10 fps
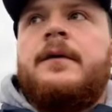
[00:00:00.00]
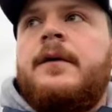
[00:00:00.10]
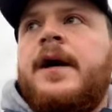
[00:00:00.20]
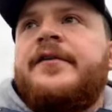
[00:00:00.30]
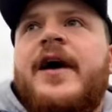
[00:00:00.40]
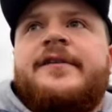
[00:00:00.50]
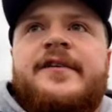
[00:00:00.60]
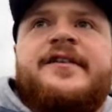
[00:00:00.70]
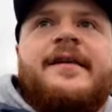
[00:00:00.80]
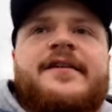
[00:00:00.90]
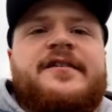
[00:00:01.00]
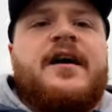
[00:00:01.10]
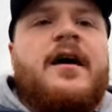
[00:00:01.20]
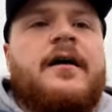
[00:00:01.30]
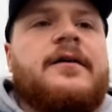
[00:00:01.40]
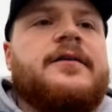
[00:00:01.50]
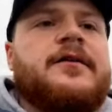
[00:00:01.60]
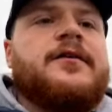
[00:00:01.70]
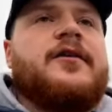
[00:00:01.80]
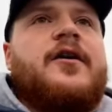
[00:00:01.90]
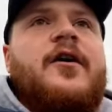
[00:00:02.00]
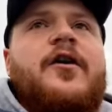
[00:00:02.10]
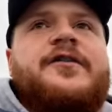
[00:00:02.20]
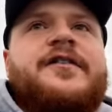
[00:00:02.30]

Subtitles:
Okay, so as I said at the start, Gloucester